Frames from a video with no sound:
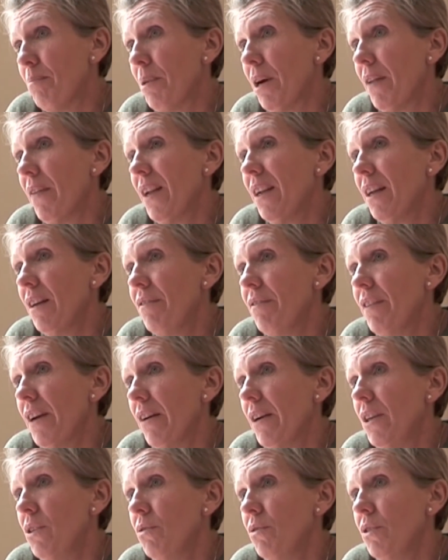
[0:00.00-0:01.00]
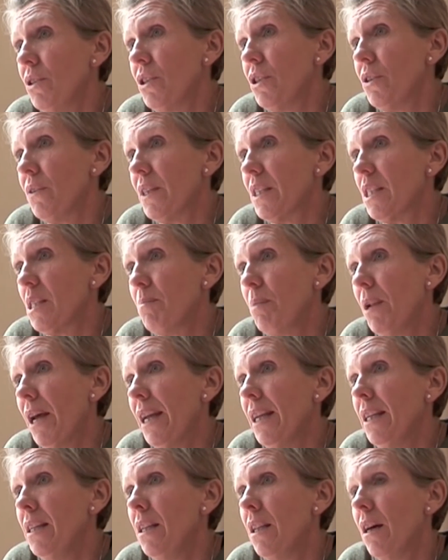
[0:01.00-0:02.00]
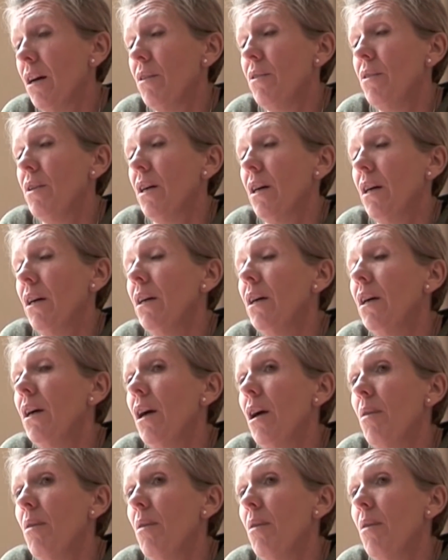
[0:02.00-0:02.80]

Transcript: but then I felt in order to explain Lola,